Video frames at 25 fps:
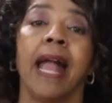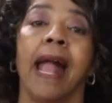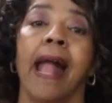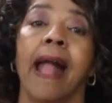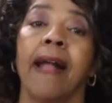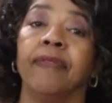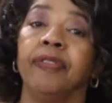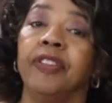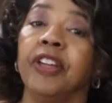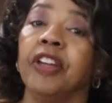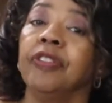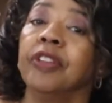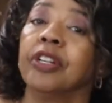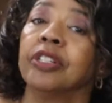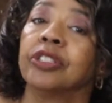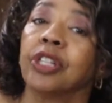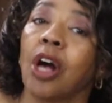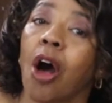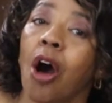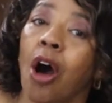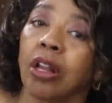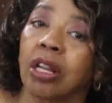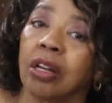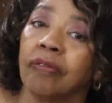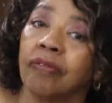And then there's
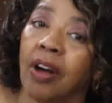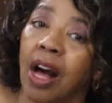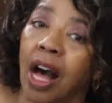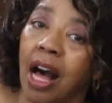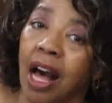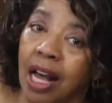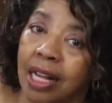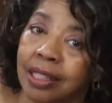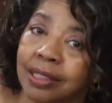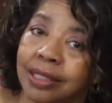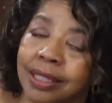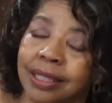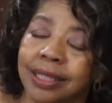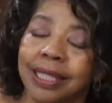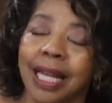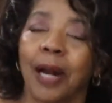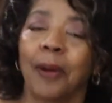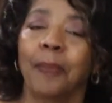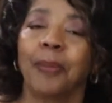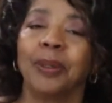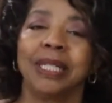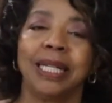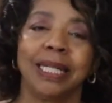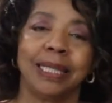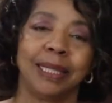all of us that
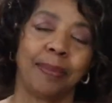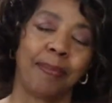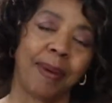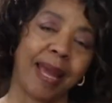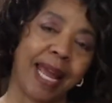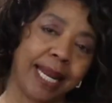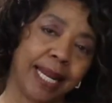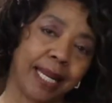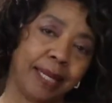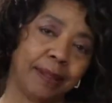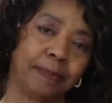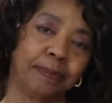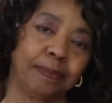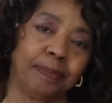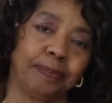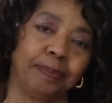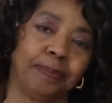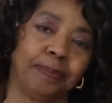are participating.